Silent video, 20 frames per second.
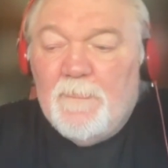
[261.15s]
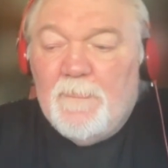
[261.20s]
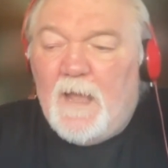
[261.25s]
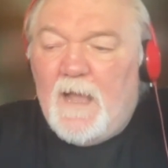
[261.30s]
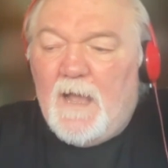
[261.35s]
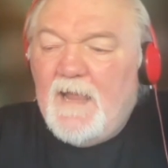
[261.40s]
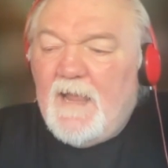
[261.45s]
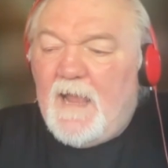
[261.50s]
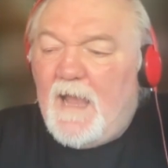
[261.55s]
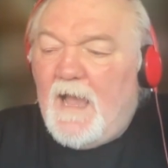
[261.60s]

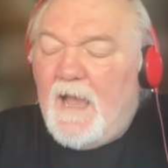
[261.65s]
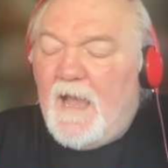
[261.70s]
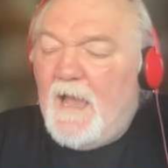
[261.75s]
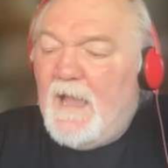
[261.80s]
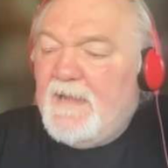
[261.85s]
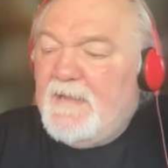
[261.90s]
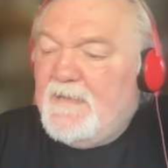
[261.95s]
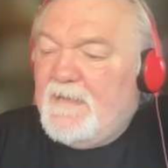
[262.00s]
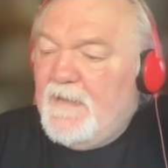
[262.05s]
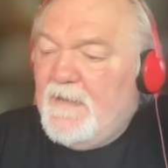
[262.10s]

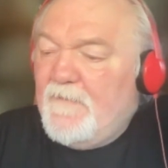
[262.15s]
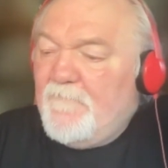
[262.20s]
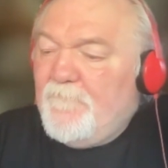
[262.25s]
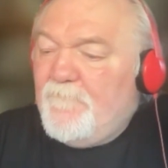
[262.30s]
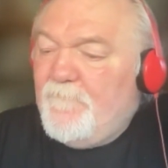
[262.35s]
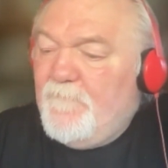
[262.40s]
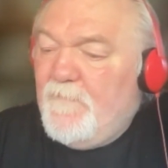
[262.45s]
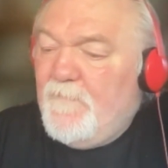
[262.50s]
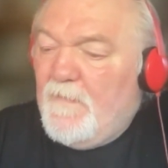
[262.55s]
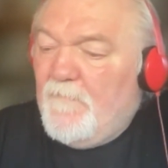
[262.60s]
I did
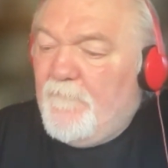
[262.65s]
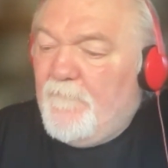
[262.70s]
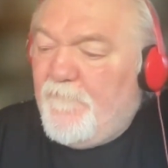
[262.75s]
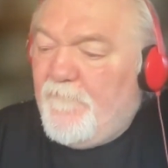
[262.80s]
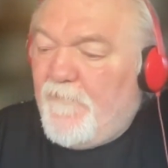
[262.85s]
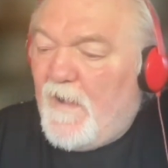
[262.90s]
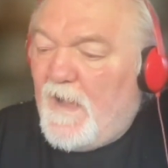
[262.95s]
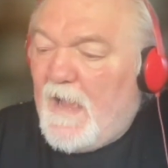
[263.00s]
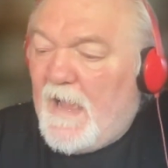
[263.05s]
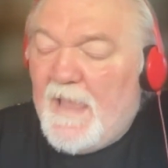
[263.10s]

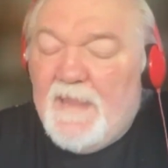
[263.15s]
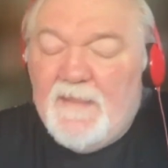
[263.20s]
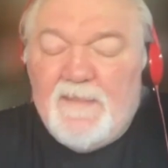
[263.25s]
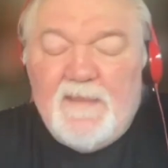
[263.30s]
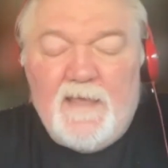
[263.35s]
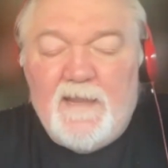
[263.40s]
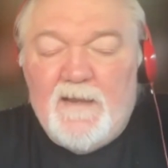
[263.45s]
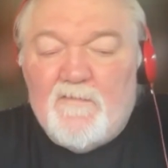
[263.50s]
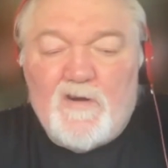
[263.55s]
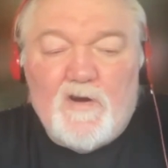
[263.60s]
find,
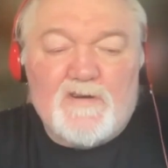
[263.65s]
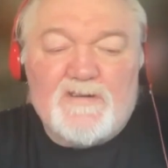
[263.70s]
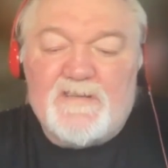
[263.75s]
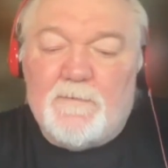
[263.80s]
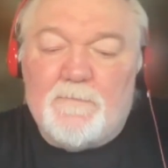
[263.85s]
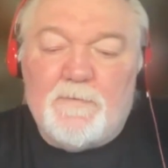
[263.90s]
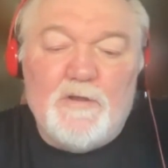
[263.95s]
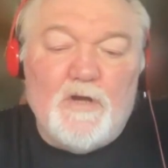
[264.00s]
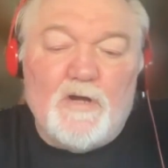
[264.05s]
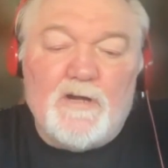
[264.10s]
and of course the
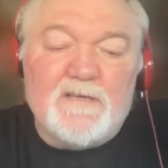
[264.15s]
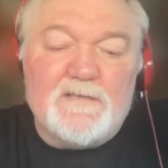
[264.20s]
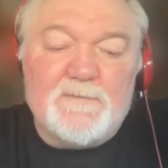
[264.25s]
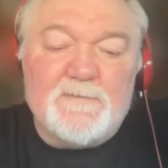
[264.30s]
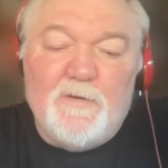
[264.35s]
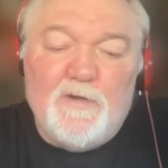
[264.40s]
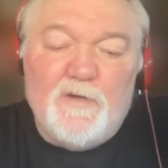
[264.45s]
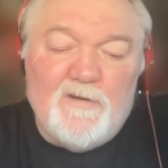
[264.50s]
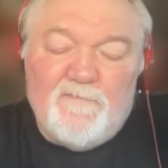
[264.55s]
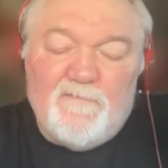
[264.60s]
look is
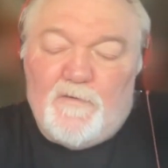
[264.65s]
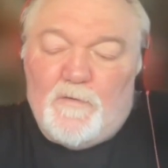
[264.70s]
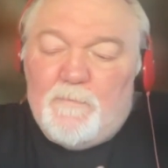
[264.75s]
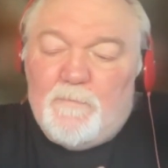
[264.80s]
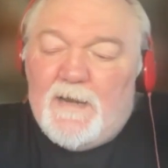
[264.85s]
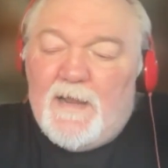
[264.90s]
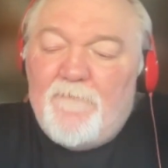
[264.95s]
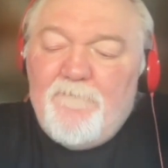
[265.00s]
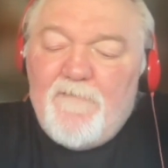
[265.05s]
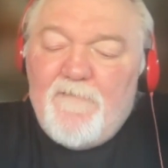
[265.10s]
beautiful, but
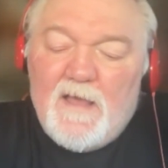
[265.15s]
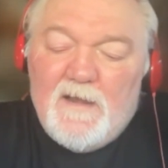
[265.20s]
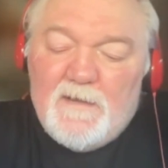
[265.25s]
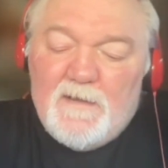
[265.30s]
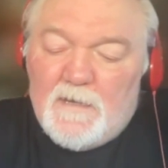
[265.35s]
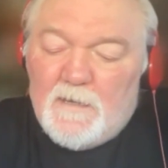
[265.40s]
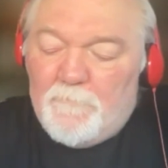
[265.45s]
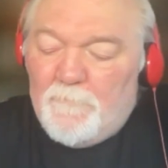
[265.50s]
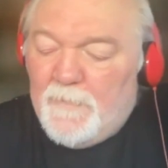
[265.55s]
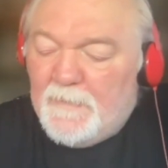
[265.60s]
I found it
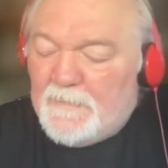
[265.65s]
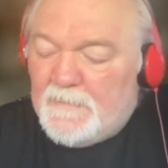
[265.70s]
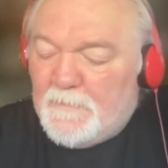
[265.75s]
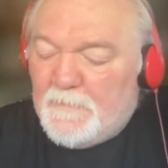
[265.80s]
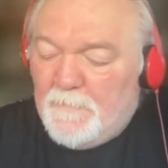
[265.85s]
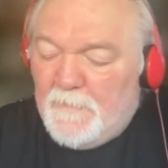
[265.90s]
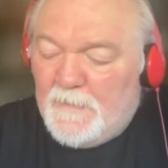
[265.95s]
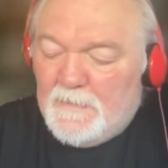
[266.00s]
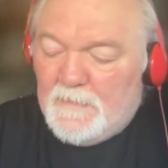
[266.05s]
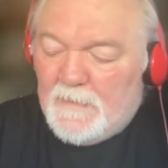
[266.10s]
a bit to
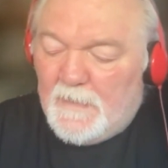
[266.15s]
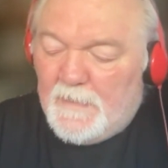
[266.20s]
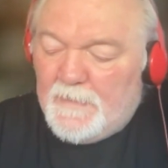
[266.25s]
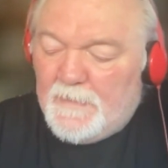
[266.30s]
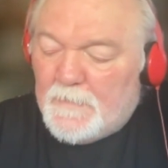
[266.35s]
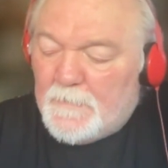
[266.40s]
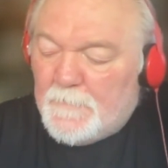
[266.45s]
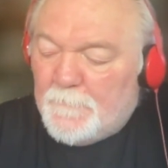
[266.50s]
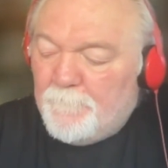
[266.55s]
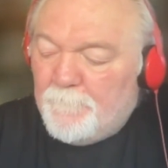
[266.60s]
be like a